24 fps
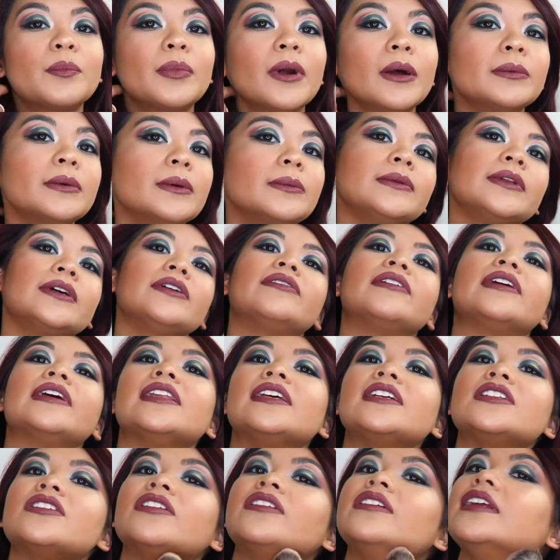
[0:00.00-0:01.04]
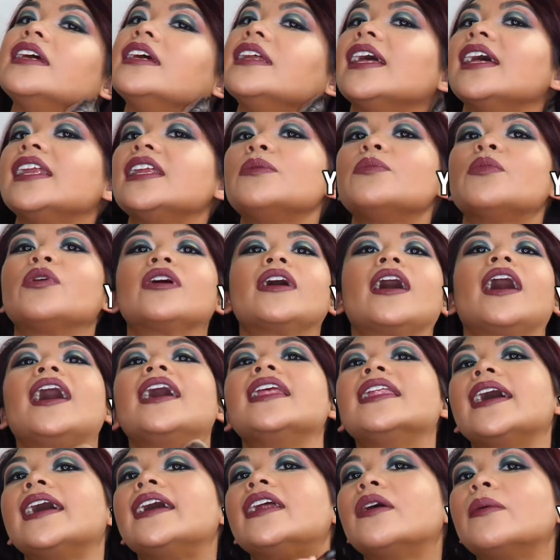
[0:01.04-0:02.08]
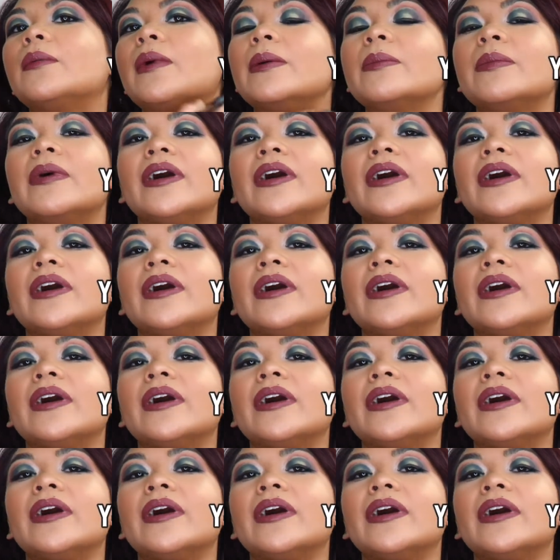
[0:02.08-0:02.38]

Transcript: I probably really don't need any more highlight on my